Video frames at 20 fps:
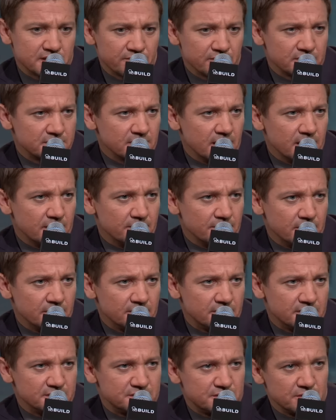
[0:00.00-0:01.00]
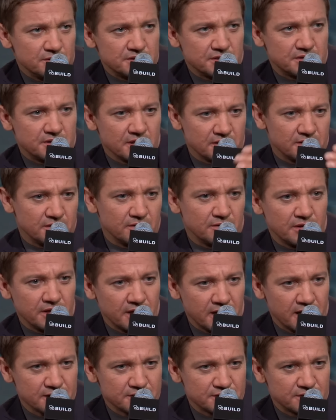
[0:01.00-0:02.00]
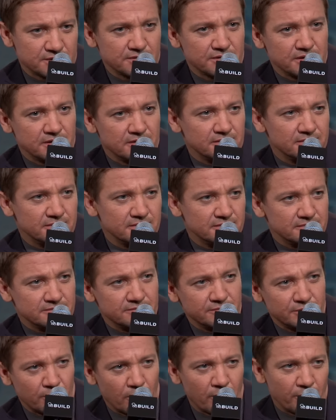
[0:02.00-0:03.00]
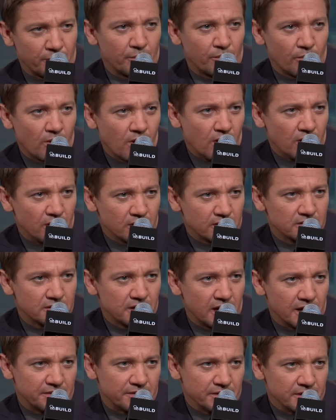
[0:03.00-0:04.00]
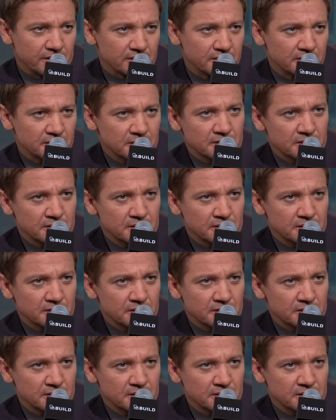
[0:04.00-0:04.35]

every time. And as soon as you think you know the answer, then you're already wrong. I think.